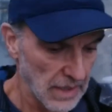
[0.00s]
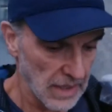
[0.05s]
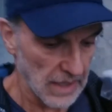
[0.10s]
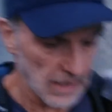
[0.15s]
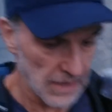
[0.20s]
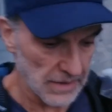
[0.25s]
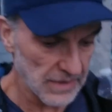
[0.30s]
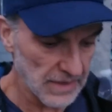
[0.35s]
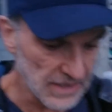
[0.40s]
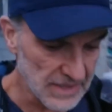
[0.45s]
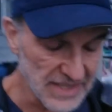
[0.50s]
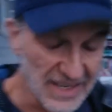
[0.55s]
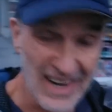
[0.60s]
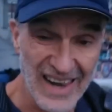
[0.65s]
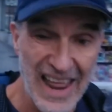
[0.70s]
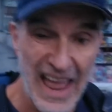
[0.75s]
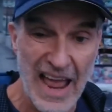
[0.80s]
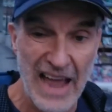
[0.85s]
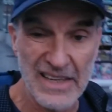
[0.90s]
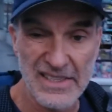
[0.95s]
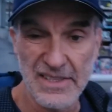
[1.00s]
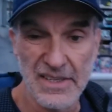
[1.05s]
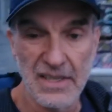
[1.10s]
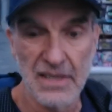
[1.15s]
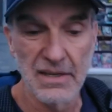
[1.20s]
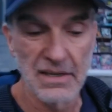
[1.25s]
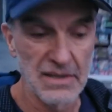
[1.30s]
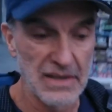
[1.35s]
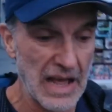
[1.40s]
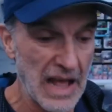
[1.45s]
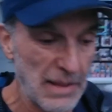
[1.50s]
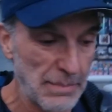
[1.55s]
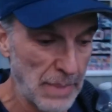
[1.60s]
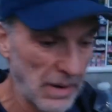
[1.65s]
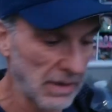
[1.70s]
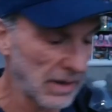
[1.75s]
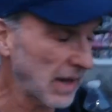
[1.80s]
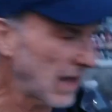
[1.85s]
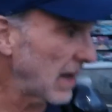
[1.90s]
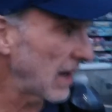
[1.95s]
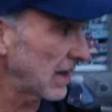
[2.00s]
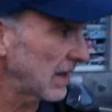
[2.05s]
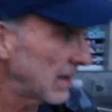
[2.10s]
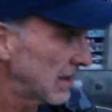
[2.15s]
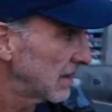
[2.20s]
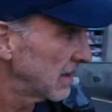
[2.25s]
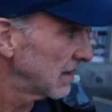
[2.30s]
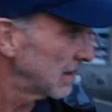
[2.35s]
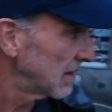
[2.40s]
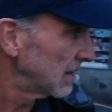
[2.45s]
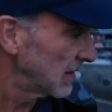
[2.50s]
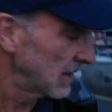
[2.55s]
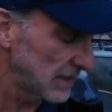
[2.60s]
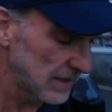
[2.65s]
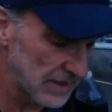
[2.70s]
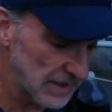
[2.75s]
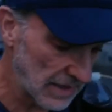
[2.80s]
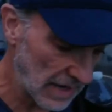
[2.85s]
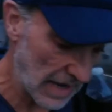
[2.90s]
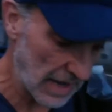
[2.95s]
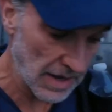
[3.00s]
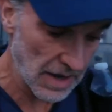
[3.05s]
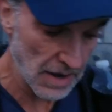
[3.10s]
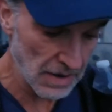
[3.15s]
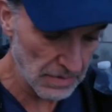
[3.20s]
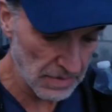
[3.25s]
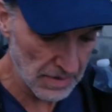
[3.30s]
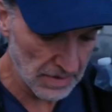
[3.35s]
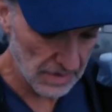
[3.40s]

in this last albergue in Tineo.